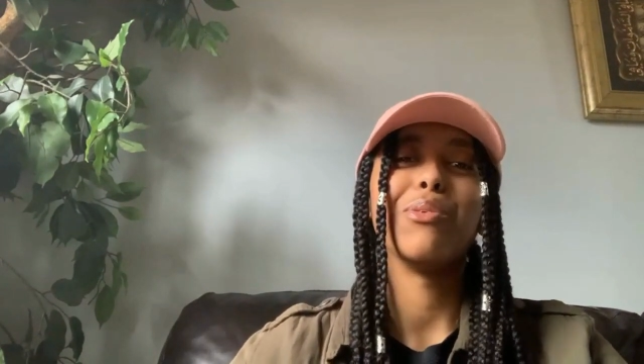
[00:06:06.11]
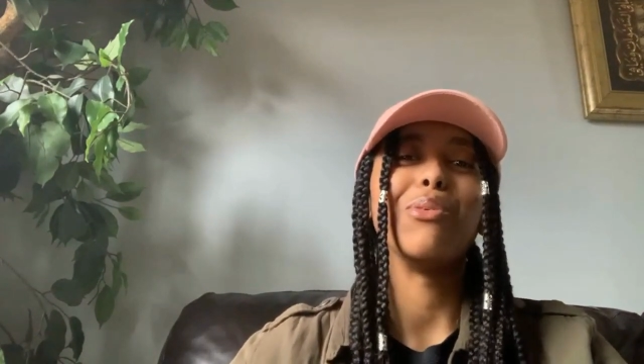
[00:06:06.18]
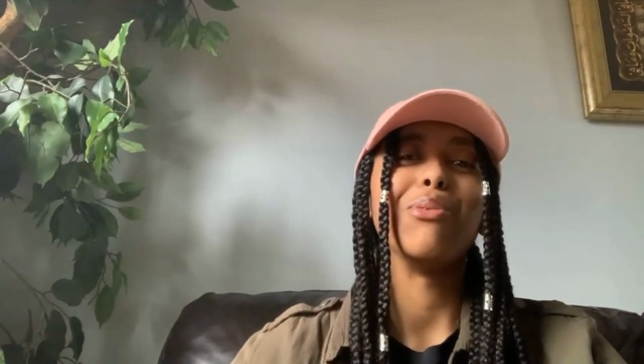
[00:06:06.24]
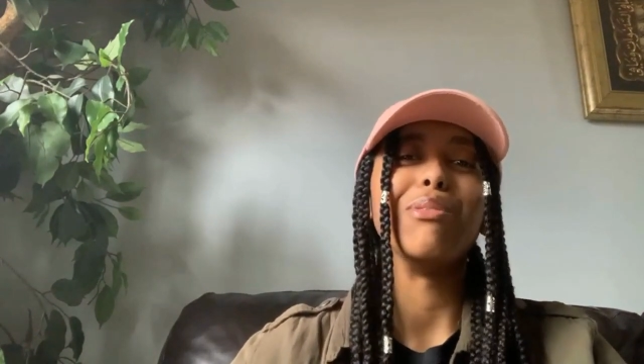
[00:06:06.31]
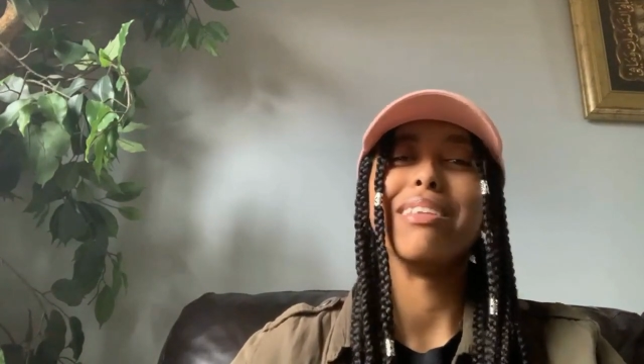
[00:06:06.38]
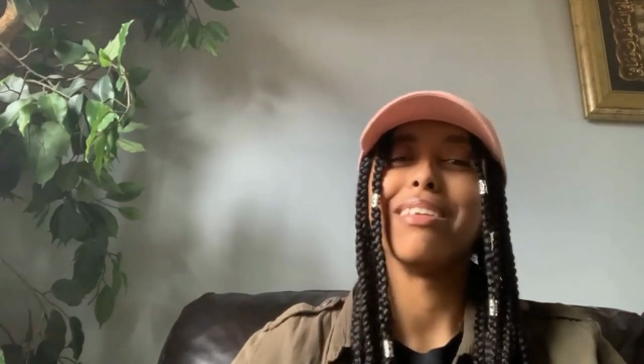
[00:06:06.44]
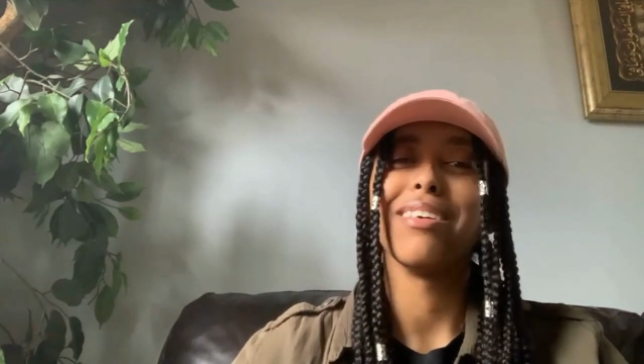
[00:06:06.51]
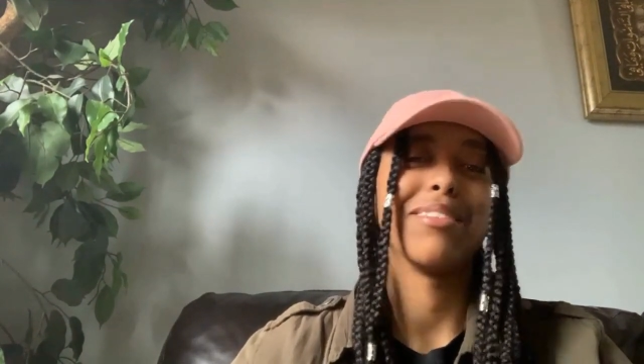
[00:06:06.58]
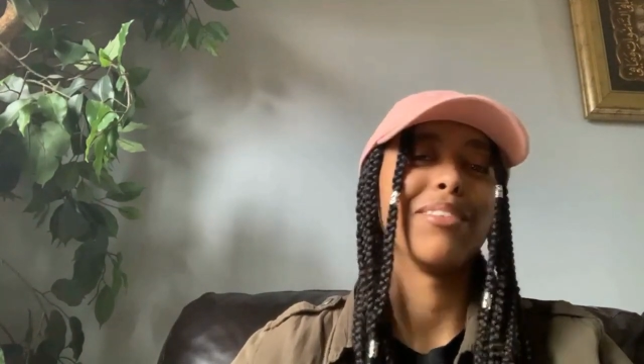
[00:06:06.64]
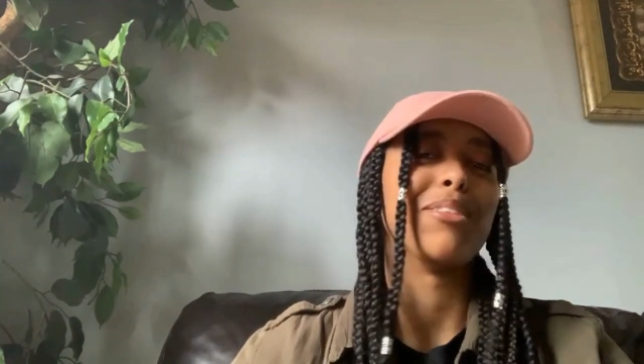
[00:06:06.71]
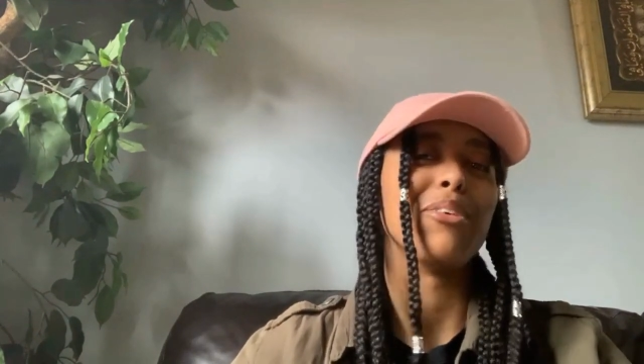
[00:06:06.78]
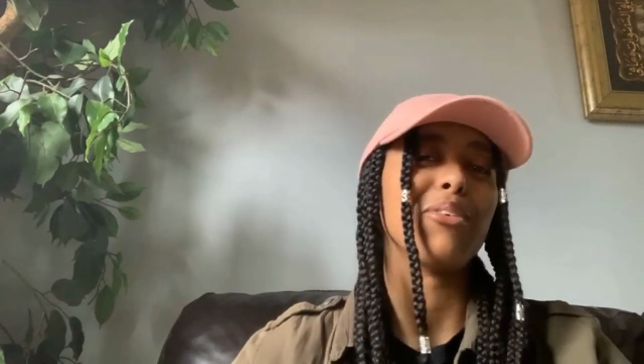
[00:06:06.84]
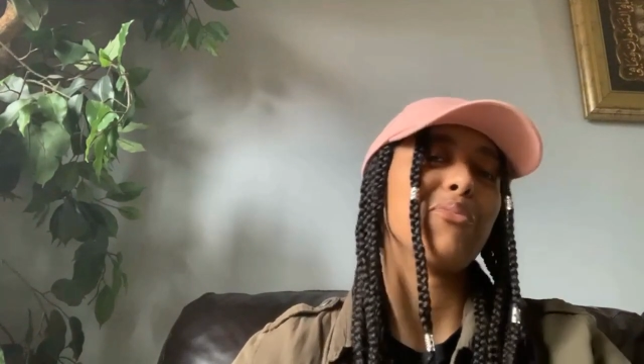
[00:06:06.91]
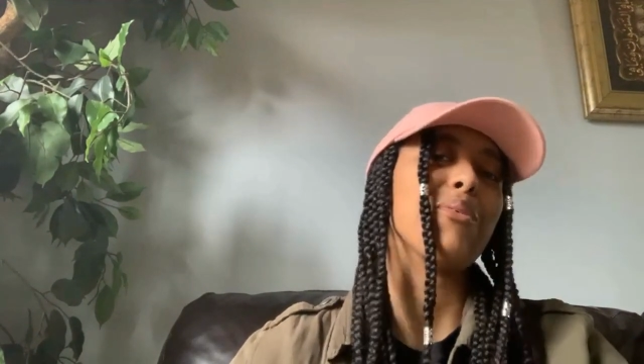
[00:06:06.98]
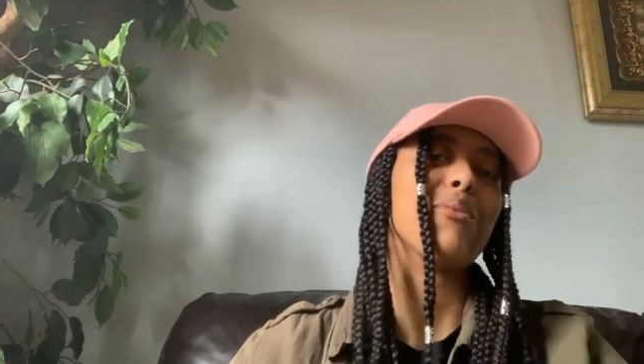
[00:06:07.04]
who doesn't
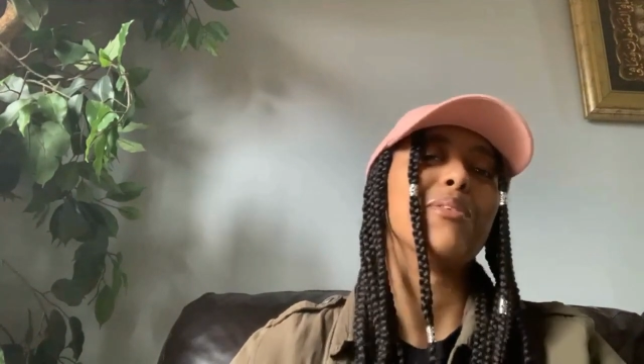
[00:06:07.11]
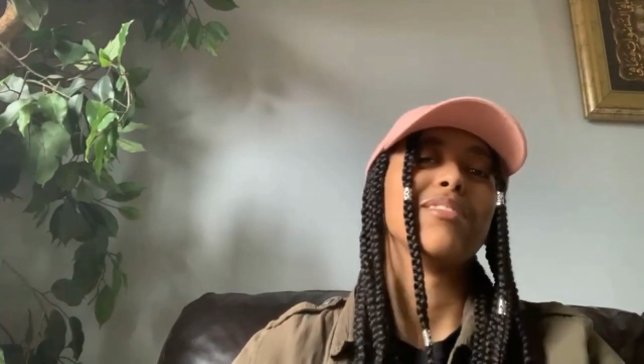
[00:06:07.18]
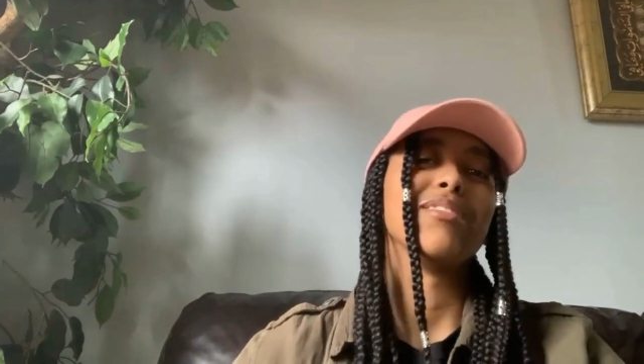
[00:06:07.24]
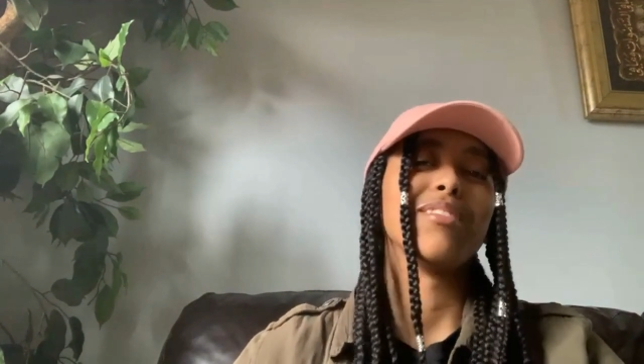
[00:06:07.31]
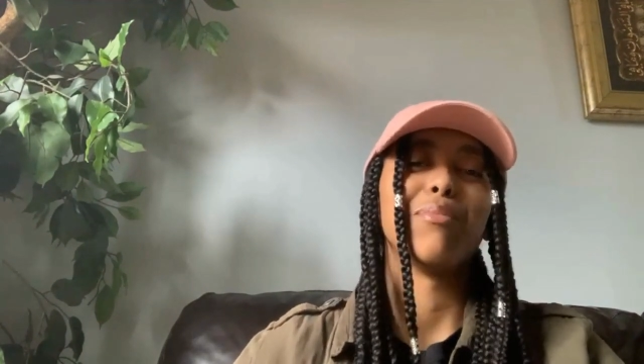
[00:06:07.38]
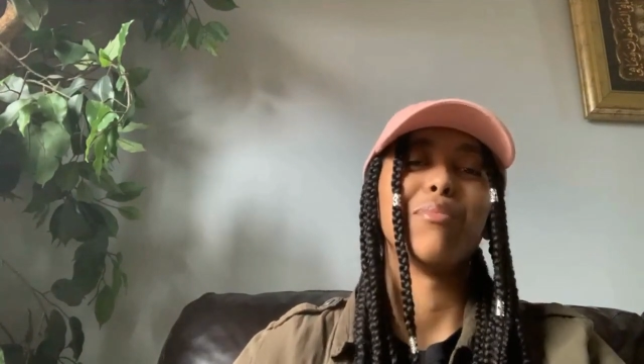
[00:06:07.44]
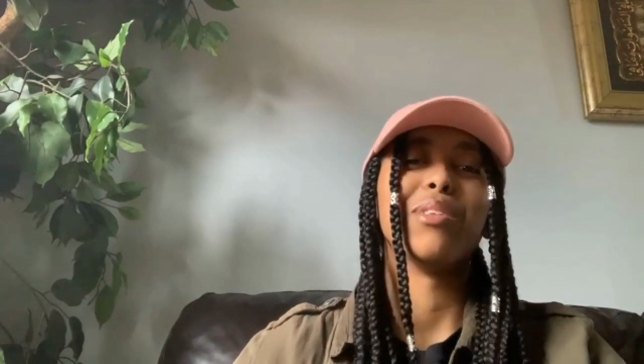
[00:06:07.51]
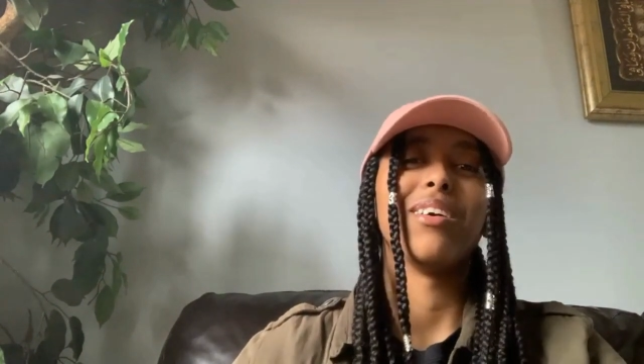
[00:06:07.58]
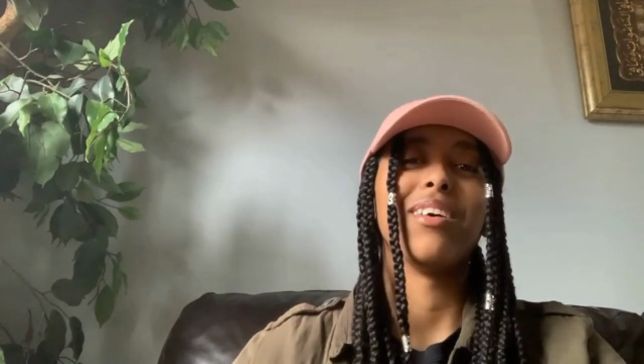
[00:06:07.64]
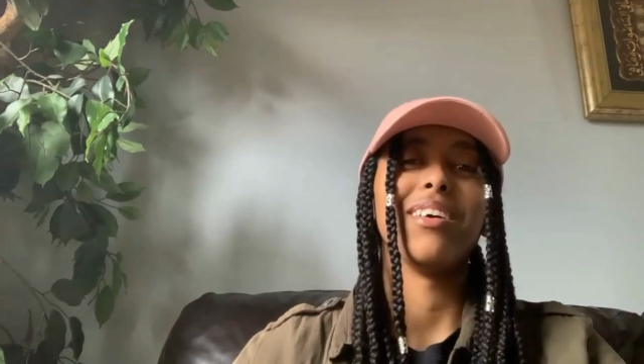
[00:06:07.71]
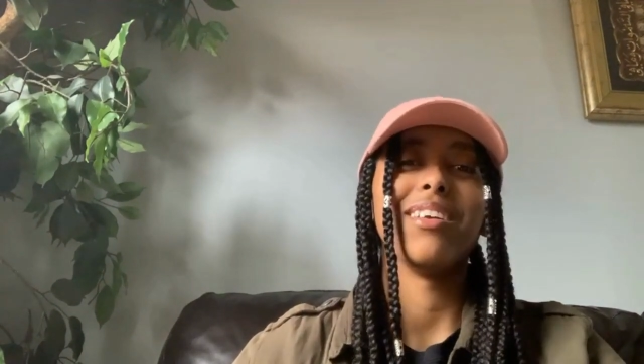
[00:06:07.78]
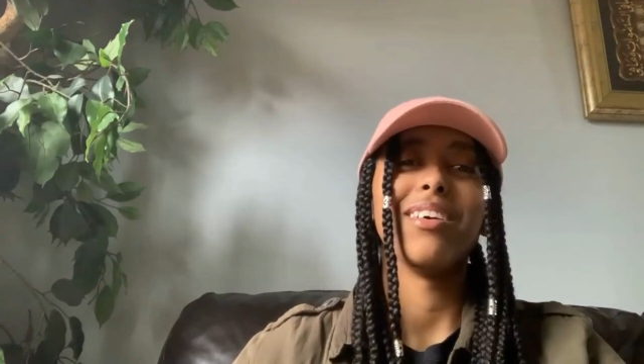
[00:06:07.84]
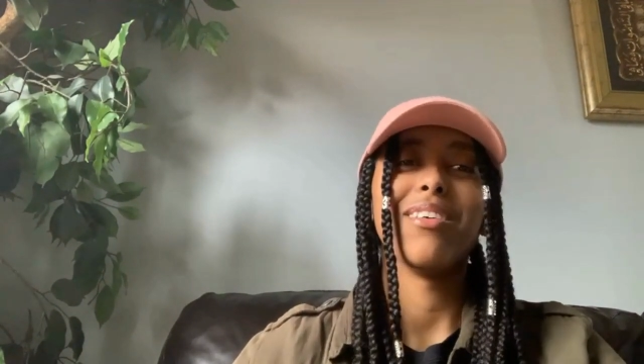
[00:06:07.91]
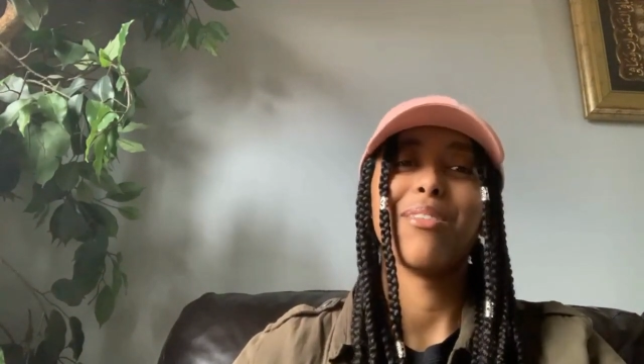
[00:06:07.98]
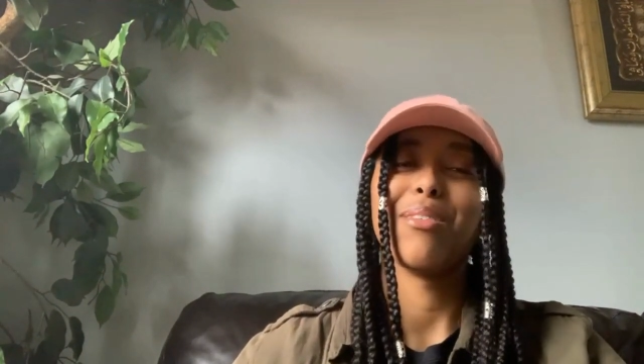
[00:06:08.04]
look forward to Ramadan.